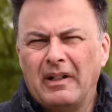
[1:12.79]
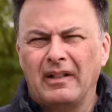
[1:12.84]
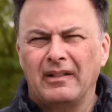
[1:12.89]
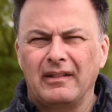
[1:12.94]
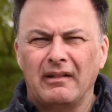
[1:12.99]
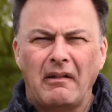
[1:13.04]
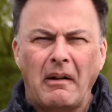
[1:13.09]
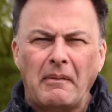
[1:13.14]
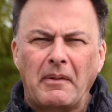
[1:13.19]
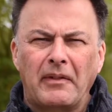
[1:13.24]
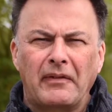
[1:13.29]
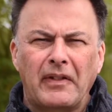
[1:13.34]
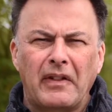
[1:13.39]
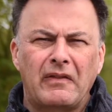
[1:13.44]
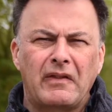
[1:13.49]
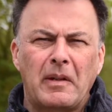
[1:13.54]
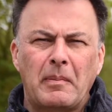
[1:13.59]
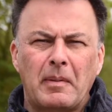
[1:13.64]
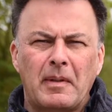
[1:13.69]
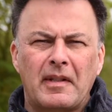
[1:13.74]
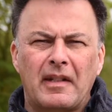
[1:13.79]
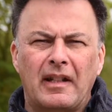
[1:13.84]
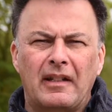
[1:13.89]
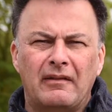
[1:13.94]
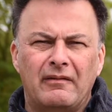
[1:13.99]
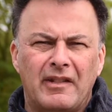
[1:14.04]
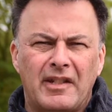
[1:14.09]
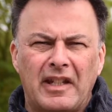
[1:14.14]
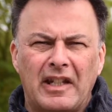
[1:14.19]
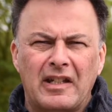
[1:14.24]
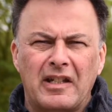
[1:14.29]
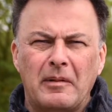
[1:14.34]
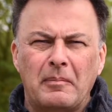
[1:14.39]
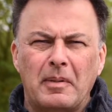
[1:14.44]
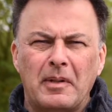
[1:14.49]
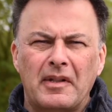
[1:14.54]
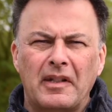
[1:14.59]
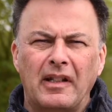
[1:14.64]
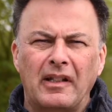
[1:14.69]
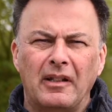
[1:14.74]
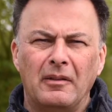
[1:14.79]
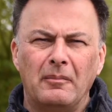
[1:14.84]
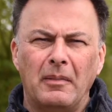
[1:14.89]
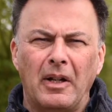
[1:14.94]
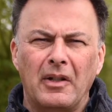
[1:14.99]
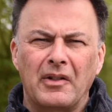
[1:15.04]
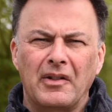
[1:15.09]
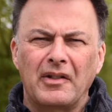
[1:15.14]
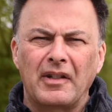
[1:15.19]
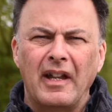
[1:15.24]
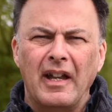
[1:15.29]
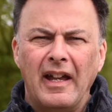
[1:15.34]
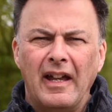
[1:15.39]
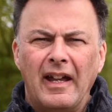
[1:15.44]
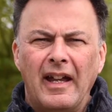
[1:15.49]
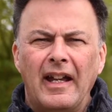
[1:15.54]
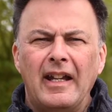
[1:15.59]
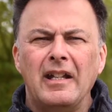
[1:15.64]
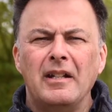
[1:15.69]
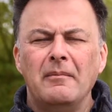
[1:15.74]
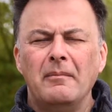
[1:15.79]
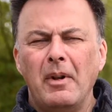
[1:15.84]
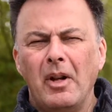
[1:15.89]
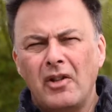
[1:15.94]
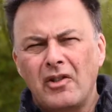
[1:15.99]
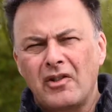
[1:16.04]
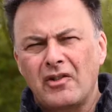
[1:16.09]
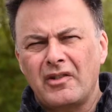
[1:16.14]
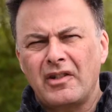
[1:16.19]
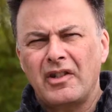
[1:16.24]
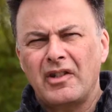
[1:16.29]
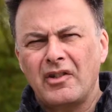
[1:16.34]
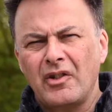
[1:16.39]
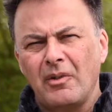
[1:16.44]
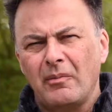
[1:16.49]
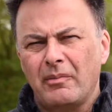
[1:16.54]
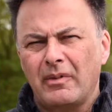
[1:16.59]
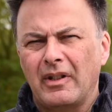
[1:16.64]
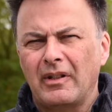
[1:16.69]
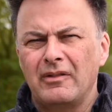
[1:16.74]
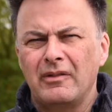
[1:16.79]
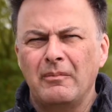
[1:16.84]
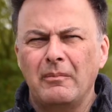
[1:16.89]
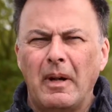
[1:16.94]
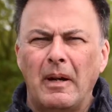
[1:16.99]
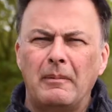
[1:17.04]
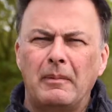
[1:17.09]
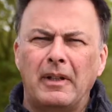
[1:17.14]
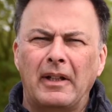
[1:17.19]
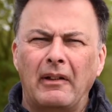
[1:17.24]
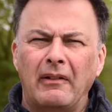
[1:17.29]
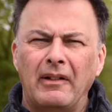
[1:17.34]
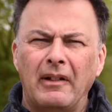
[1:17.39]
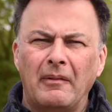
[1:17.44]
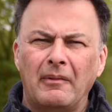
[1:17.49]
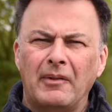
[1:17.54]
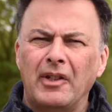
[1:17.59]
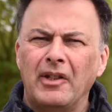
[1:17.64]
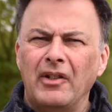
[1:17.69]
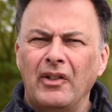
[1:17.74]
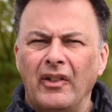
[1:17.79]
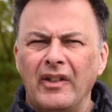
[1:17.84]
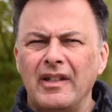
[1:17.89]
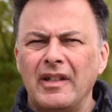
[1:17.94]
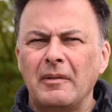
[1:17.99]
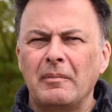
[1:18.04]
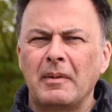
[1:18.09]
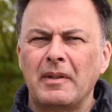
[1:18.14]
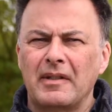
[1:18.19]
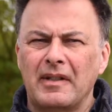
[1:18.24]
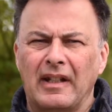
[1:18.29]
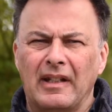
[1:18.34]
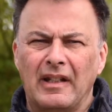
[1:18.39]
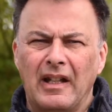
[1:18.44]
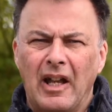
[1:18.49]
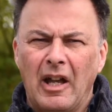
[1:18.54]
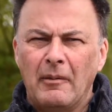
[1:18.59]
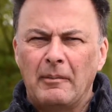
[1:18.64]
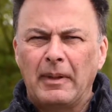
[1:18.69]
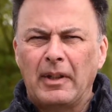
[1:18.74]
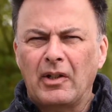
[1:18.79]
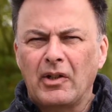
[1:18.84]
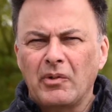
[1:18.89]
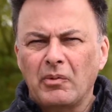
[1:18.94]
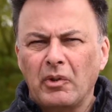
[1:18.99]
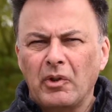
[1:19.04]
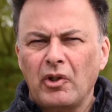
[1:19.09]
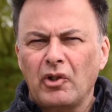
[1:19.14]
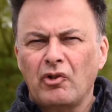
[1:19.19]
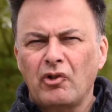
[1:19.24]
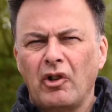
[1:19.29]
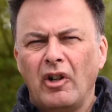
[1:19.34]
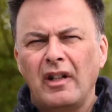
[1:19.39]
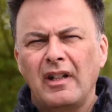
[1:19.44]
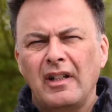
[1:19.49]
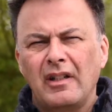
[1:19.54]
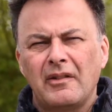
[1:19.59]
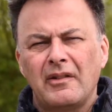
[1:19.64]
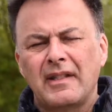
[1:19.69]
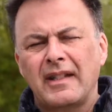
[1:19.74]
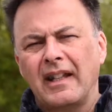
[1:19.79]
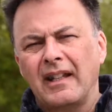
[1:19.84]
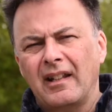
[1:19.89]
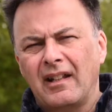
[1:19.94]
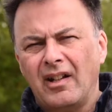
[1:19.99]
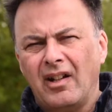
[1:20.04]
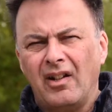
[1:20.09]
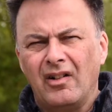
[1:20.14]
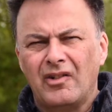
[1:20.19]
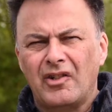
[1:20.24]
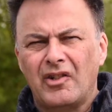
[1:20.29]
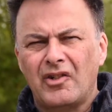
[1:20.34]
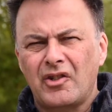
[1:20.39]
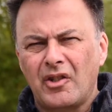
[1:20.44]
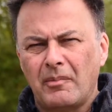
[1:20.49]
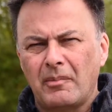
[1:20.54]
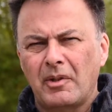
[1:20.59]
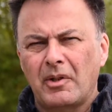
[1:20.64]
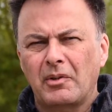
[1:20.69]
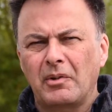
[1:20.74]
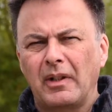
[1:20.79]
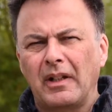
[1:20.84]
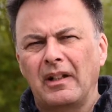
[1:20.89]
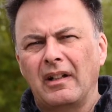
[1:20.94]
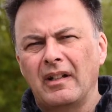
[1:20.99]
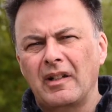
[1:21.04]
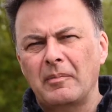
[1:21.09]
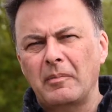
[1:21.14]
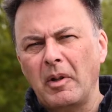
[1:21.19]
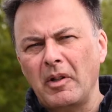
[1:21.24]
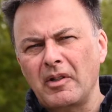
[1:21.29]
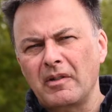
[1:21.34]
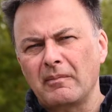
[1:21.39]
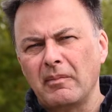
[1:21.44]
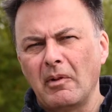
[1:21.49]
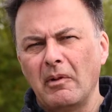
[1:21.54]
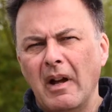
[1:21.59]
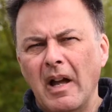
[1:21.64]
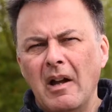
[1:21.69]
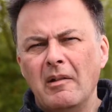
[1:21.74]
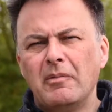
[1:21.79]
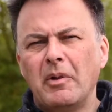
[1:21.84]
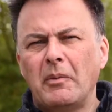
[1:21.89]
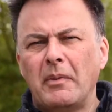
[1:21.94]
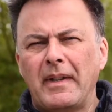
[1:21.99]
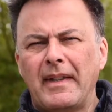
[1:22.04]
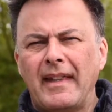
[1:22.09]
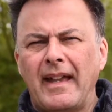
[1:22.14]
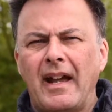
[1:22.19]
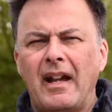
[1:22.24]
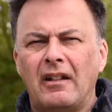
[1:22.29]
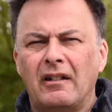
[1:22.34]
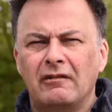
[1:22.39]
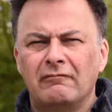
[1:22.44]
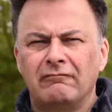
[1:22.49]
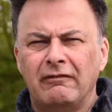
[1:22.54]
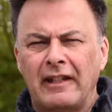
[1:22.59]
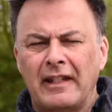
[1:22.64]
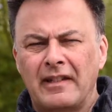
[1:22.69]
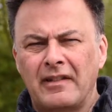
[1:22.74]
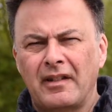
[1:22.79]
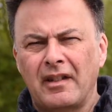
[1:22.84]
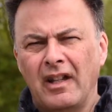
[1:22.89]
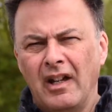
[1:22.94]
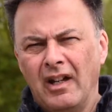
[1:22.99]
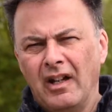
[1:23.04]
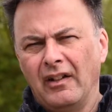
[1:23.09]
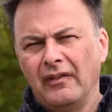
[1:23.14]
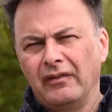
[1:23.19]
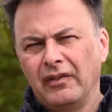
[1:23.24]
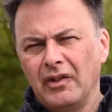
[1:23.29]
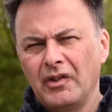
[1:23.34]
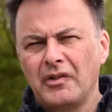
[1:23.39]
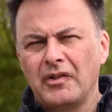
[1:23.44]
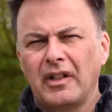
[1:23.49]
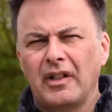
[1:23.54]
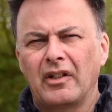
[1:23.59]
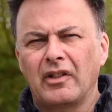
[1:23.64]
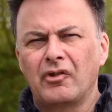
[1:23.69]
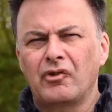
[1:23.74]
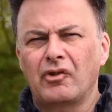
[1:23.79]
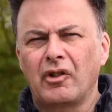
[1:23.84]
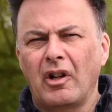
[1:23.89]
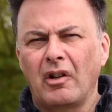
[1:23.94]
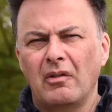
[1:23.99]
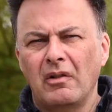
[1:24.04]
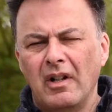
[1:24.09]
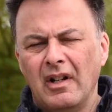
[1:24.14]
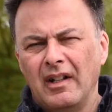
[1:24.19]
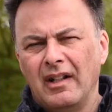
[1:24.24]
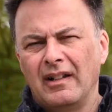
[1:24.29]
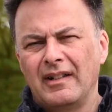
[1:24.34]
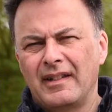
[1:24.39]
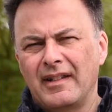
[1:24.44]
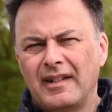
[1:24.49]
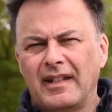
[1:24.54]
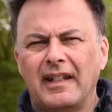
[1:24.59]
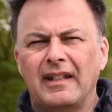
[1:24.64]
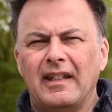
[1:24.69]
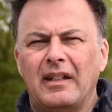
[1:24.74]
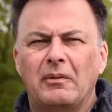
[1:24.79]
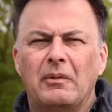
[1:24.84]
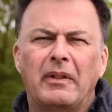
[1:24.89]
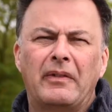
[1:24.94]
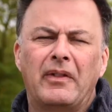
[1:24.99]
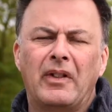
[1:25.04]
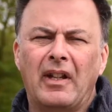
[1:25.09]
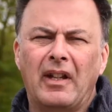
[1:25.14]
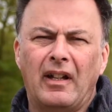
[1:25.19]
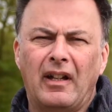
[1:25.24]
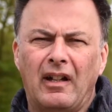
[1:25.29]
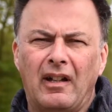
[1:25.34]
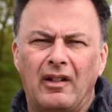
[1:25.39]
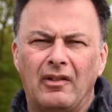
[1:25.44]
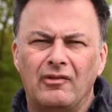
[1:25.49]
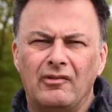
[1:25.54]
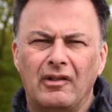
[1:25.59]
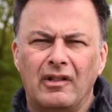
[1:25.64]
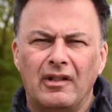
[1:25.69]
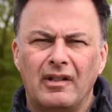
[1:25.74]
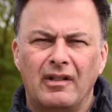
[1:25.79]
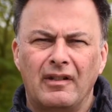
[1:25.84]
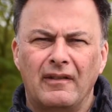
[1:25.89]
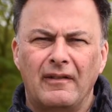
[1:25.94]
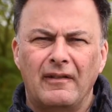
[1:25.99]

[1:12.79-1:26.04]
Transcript: I don't know, up to 50%, 60% at most. In an emergency stop though, you might be going up to 90%, because what you're trying to do is get the car to stop as quickly as possible, but without the risk of losing control and skidding if you hit 100.